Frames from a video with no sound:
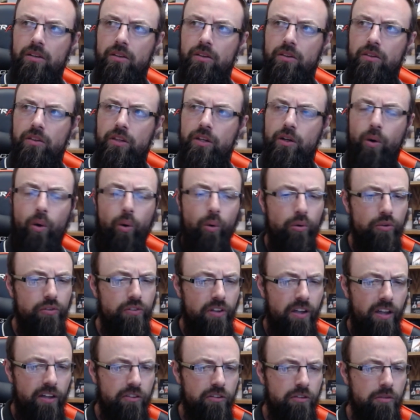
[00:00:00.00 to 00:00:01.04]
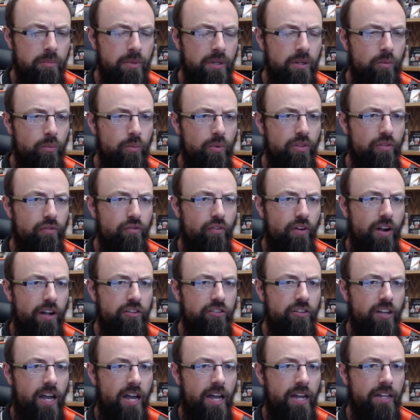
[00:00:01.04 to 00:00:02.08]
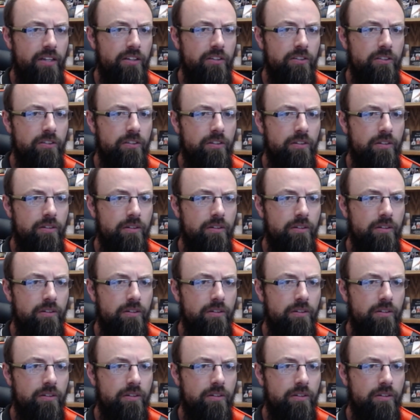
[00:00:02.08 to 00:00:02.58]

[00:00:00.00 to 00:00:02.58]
the Old Testament with fresh eyes.